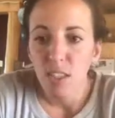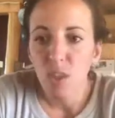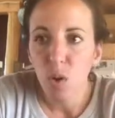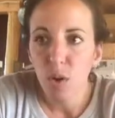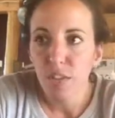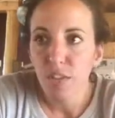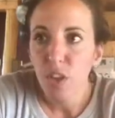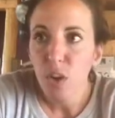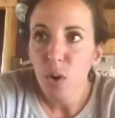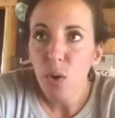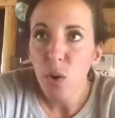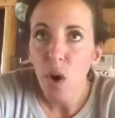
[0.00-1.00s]
So if
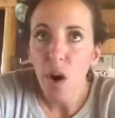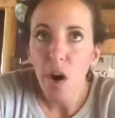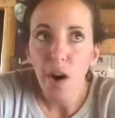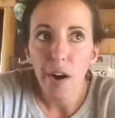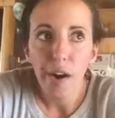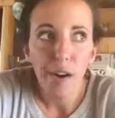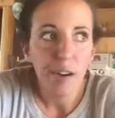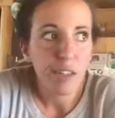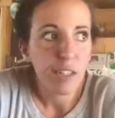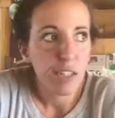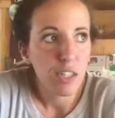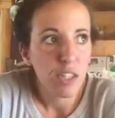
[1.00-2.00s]
you
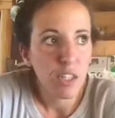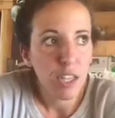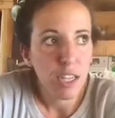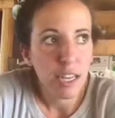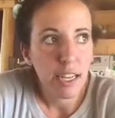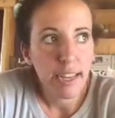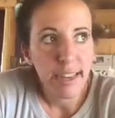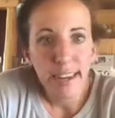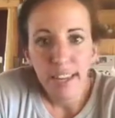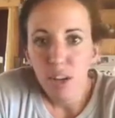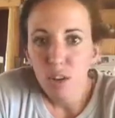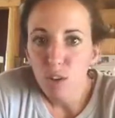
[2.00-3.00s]
aren't
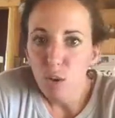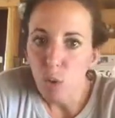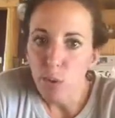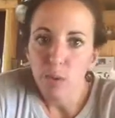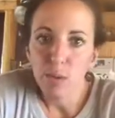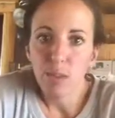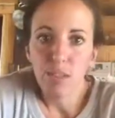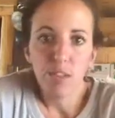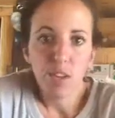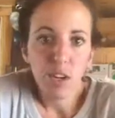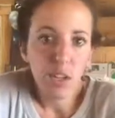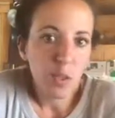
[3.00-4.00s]
hitting your goals,
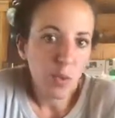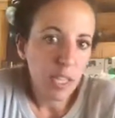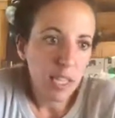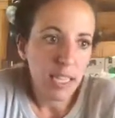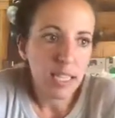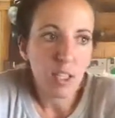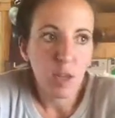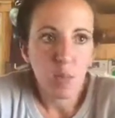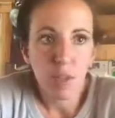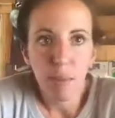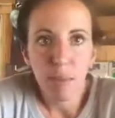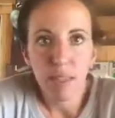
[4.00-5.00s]
if you're not doing this, you're
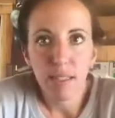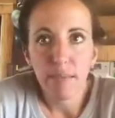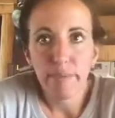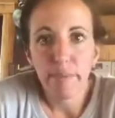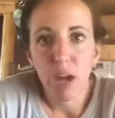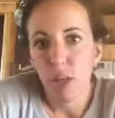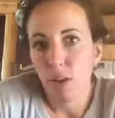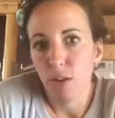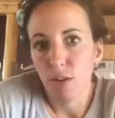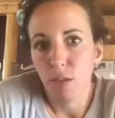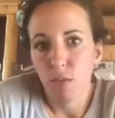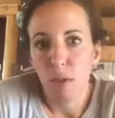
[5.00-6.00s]
blaming
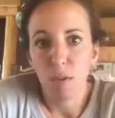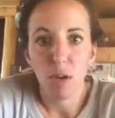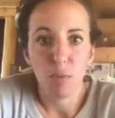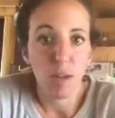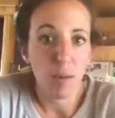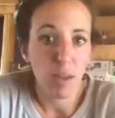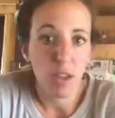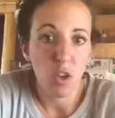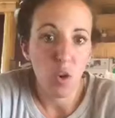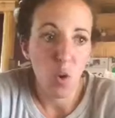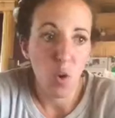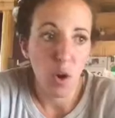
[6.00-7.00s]
others. Maybe you're blaming
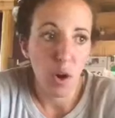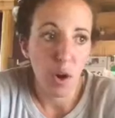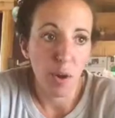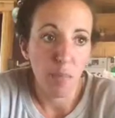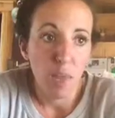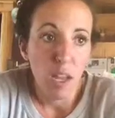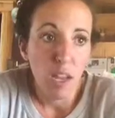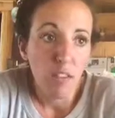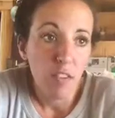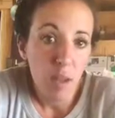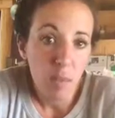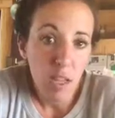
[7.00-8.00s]
your
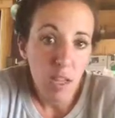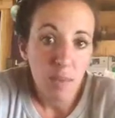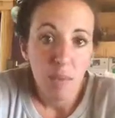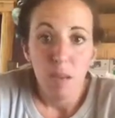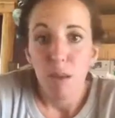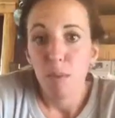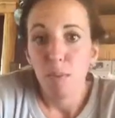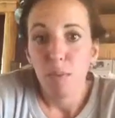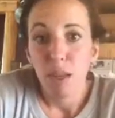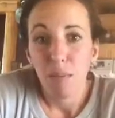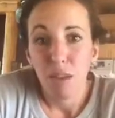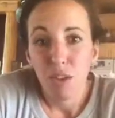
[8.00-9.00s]
family, you're
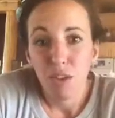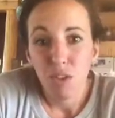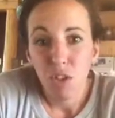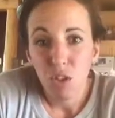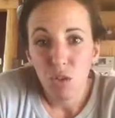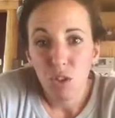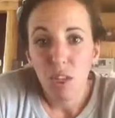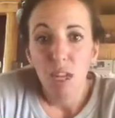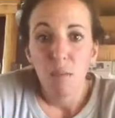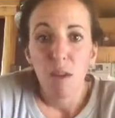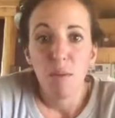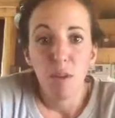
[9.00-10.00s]
blaming your children,
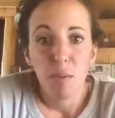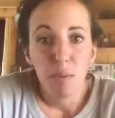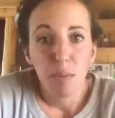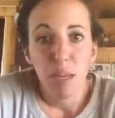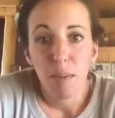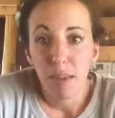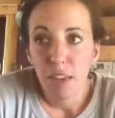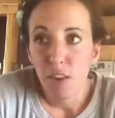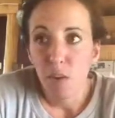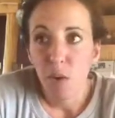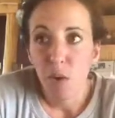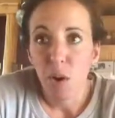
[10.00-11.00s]
maybe you're blaming
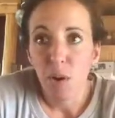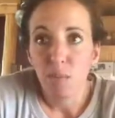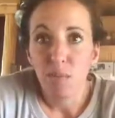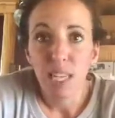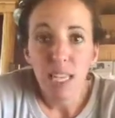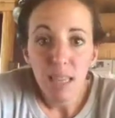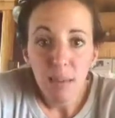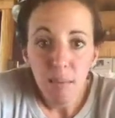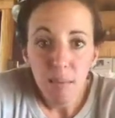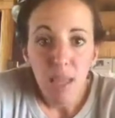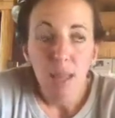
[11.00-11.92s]
your team,